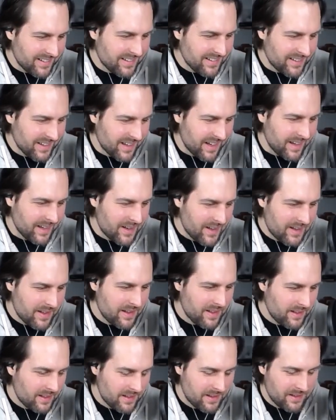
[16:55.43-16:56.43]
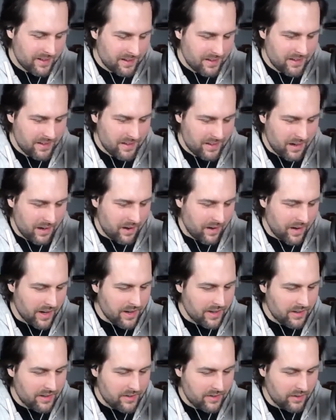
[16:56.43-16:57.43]
Yeah. All
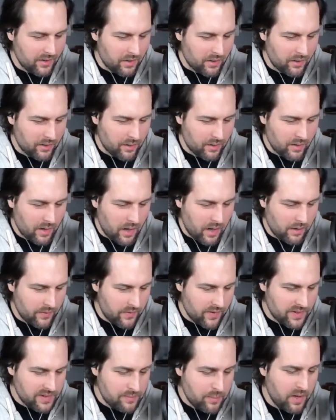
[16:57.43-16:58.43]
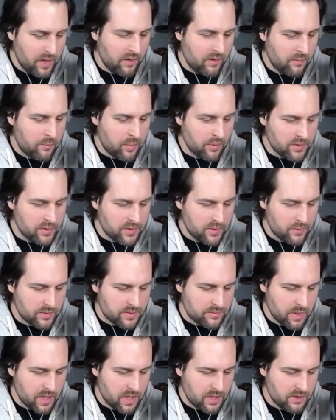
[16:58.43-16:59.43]
right. So this pair of boots
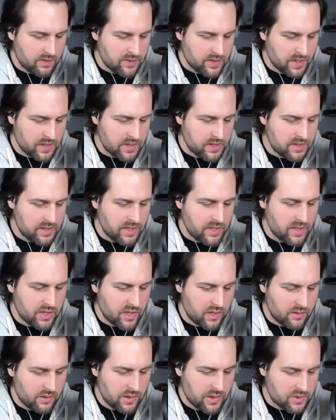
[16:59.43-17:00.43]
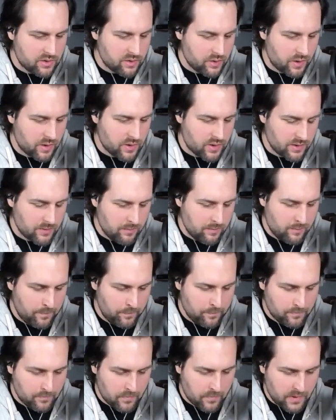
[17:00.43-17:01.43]
was made using a stitch down construction
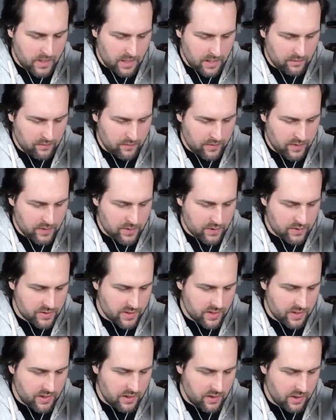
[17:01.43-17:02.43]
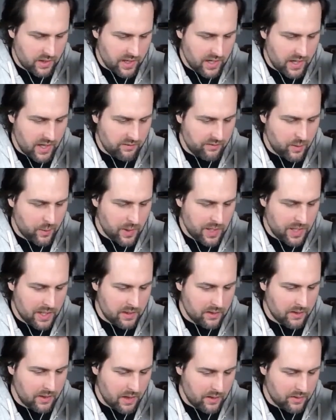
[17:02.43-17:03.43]
and features a
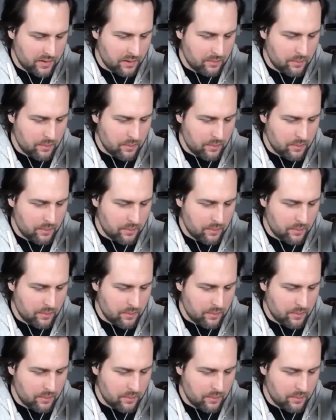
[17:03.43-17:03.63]
heavyweight leather